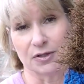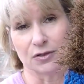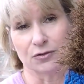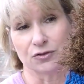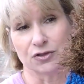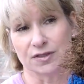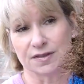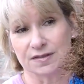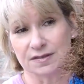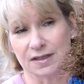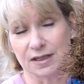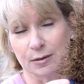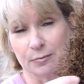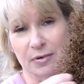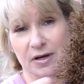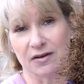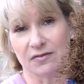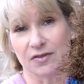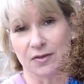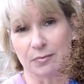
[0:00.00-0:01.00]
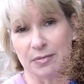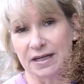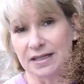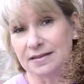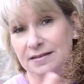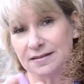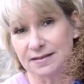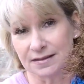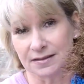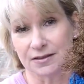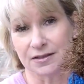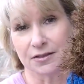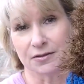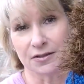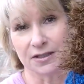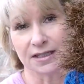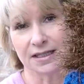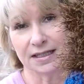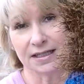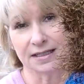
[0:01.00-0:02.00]
You just clip off the buttons and do
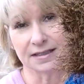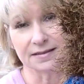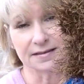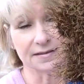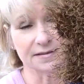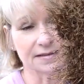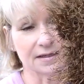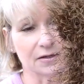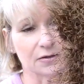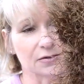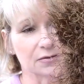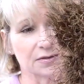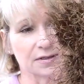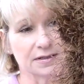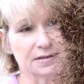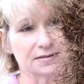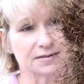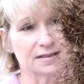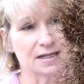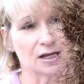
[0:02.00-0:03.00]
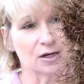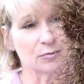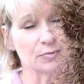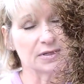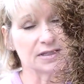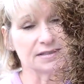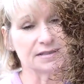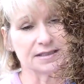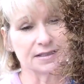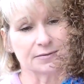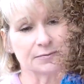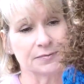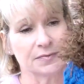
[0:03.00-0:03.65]
it again, so it's not a big deal.